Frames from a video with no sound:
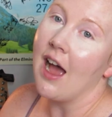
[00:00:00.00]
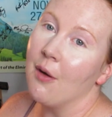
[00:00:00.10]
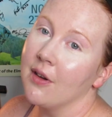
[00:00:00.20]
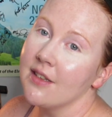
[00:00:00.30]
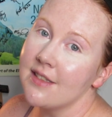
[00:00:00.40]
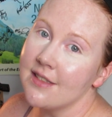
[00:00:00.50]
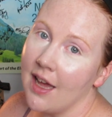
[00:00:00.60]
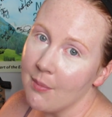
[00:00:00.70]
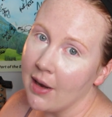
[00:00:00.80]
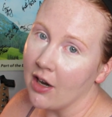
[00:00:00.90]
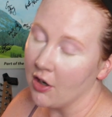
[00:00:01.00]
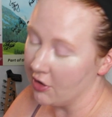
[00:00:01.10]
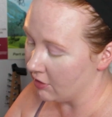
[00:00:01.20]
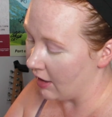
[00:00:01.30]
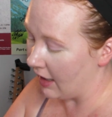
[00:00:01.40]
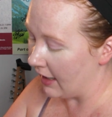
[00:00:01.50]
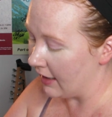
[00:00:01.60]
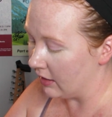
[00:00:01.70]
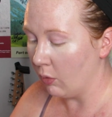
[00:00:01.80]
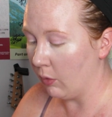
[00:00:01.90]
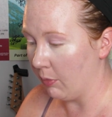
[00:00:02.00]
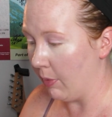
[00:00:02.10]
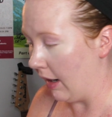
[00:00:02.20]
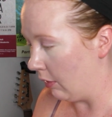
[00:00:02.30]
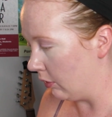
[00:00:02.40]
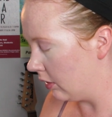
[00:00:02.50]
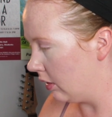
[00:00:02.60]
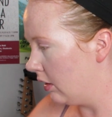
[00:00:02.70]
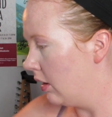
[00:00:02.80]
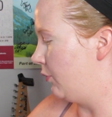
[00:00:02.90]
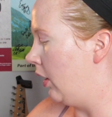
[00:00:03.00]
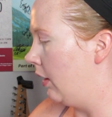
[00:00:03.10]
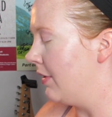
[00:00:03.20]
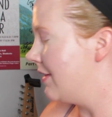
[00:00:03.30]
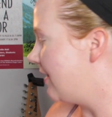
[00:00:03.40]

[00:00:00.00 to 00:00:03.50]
I want to set my under eye with powder. Well, I'm going to